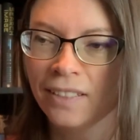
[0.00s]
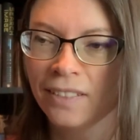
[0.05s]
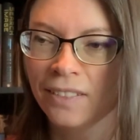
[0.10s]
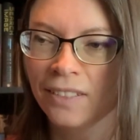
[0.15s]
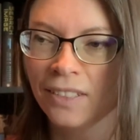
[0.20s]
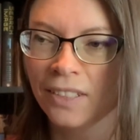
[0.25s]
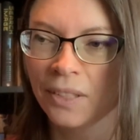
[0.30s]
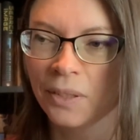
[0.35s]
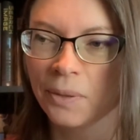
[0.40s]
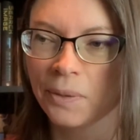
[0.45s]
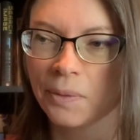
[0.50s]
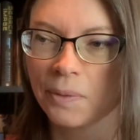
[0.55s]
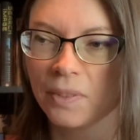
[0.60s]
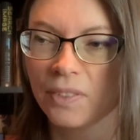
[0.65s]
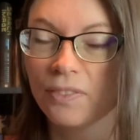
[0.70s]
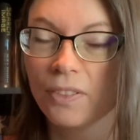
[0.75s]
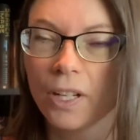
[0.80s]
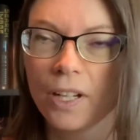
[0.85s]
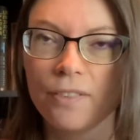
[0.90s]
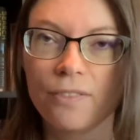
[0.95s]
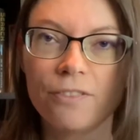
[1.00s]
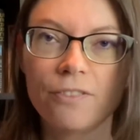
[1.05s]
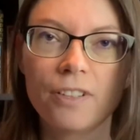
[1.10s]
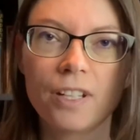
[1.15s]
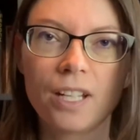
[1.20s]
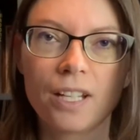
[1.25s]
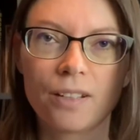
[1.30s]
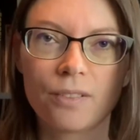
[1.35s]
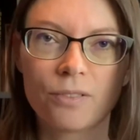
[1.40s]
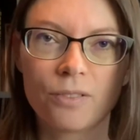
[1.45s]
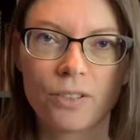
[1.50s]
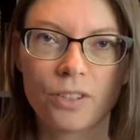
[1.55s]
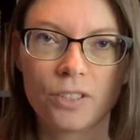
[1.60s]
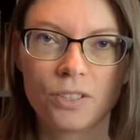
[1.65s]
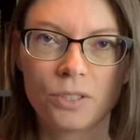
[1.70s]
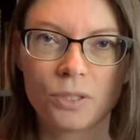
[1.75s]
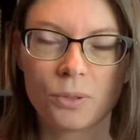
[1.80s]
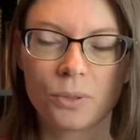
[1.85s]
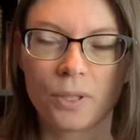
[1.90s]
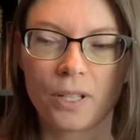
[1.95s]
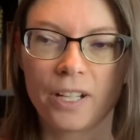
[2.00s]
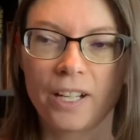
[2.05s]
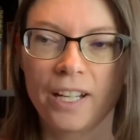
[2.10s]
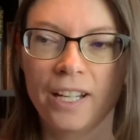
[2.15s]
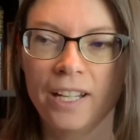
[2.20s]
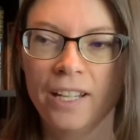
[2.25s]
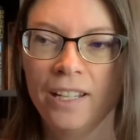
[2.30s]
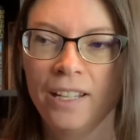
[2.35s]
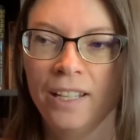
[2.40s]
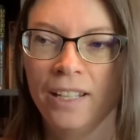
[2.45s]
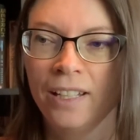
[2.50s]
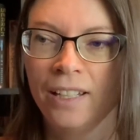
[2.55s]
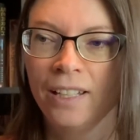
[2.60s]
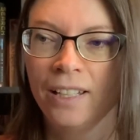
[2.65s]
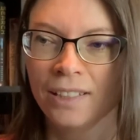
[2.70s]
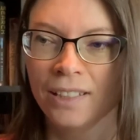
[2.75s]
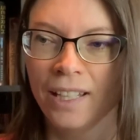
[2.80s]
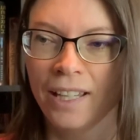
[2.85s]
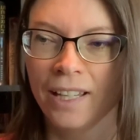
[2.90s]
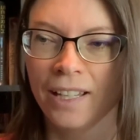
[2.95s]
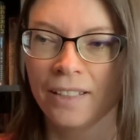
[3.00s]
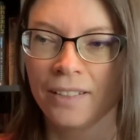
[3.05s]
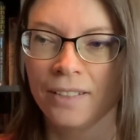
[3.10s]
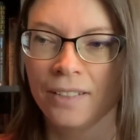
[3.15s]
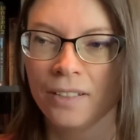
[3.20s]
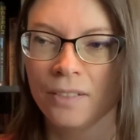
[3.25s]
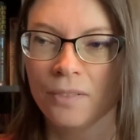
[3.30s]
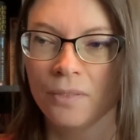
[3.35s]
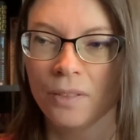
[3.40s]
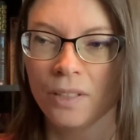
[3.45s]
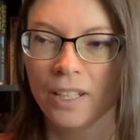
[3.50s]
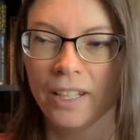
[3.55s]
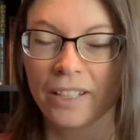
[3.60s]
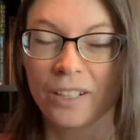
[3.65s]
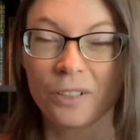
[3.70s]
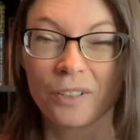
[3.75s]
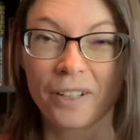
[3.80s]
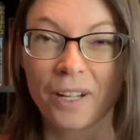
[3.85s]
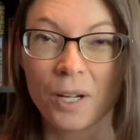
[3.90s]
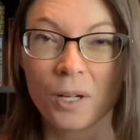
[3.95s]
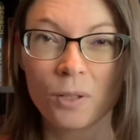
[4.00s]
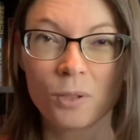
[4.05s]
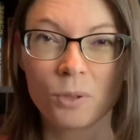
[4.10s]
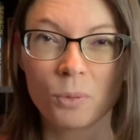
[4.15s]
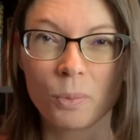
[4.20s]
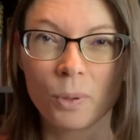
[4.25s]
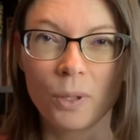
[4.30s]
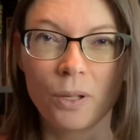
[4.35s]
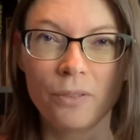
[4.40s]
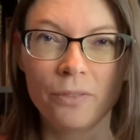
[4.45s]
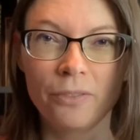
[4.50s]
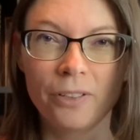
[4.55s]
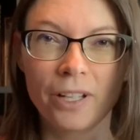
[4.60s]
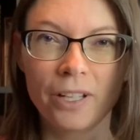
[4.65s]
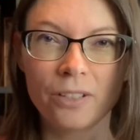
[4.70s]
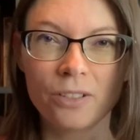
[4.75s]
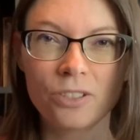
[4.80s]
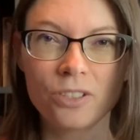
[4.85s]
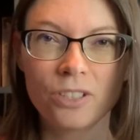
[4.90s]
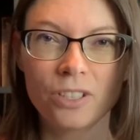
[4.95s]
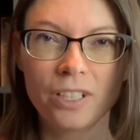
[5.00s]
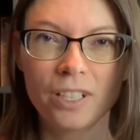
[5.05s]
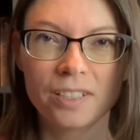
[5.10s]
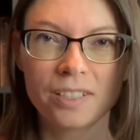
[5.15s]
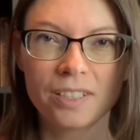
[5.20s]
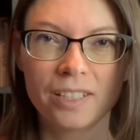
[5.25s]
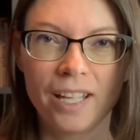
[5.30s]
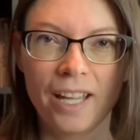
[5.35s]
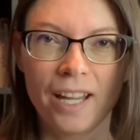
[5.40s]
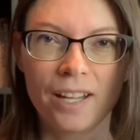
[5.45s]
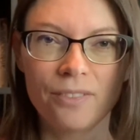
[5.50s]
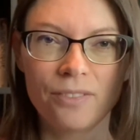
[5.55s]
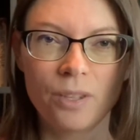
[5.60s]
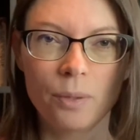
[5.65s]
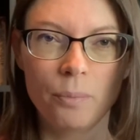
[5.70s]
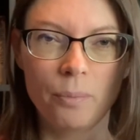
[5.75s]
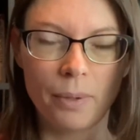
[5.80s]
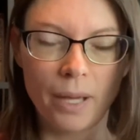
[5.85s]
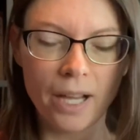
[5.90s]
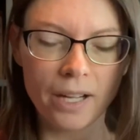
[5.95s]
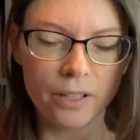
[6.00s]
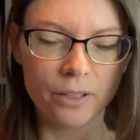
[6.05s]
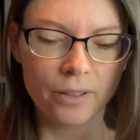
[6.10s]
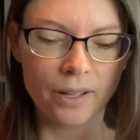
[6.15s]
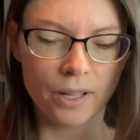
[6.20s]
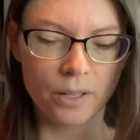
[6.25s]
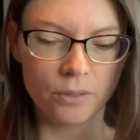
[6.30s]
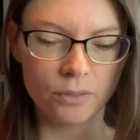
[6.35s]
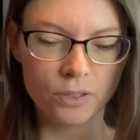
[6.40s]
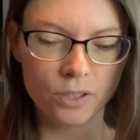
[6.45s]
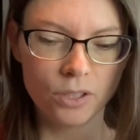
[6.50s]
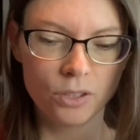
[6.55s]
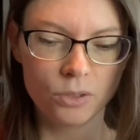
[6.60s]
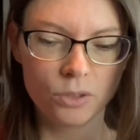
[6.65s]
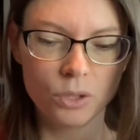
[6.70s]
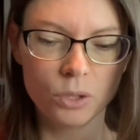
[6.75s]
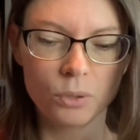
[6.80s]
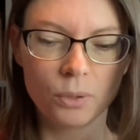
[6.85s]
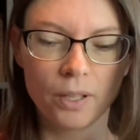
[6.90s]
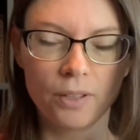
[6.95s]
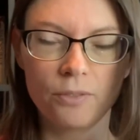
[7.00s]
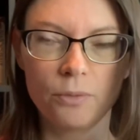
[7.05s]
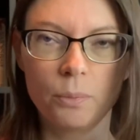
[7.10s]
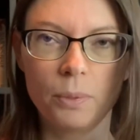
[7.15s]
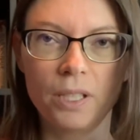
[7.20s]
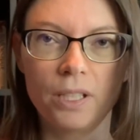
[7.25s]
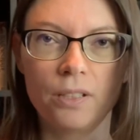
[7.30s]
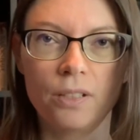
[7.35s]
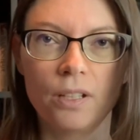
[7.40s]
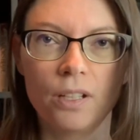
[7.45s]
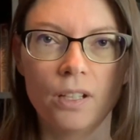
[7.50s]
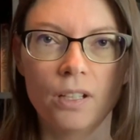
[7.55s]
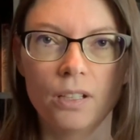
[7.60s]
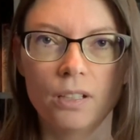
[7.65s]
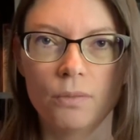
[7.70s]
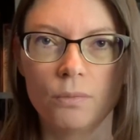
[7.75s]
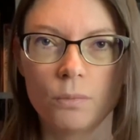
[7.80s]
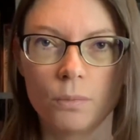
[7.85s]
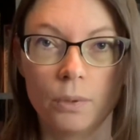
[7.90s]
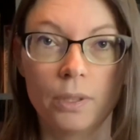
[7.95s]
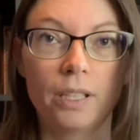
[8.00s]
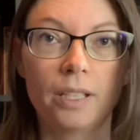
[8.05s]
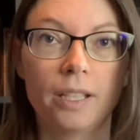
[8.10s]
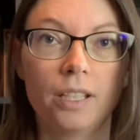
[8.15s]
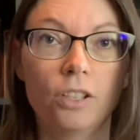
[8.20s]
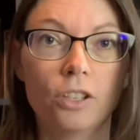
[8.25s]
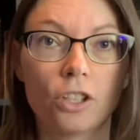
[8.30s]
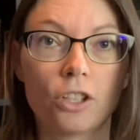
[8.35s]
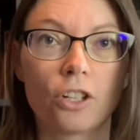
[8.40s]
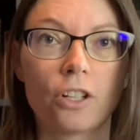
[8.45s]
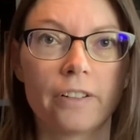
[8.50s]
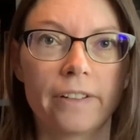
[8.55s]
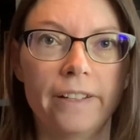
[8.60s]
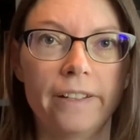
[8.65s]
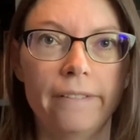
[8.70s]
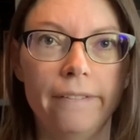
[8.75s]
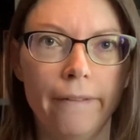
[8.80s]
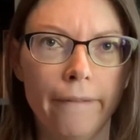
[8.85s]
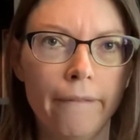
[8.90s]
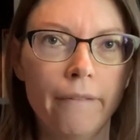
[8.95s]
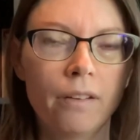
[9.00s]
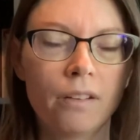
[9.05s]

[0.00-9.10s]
So it's very fitting for the story. And like her character profile, she doesn't have the background to have been really learned.